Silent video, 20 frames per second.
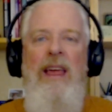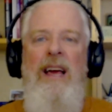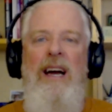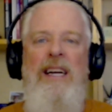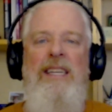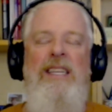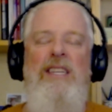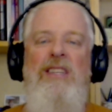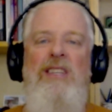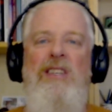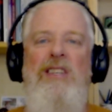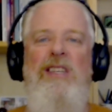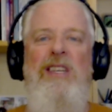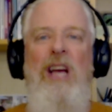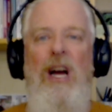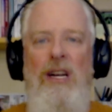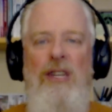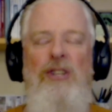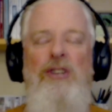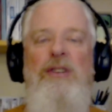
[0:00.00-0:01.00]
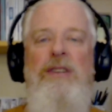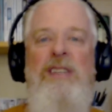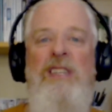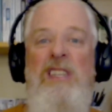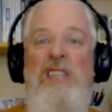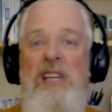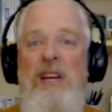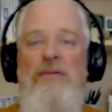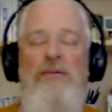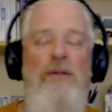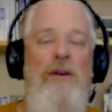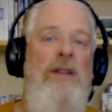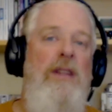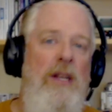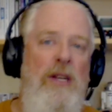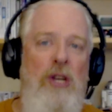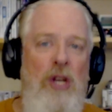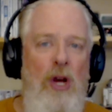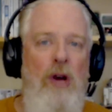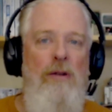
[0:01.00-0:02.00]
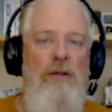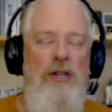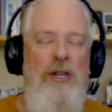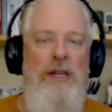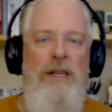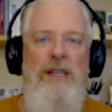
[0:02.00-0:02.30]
A discussion is different than coaching.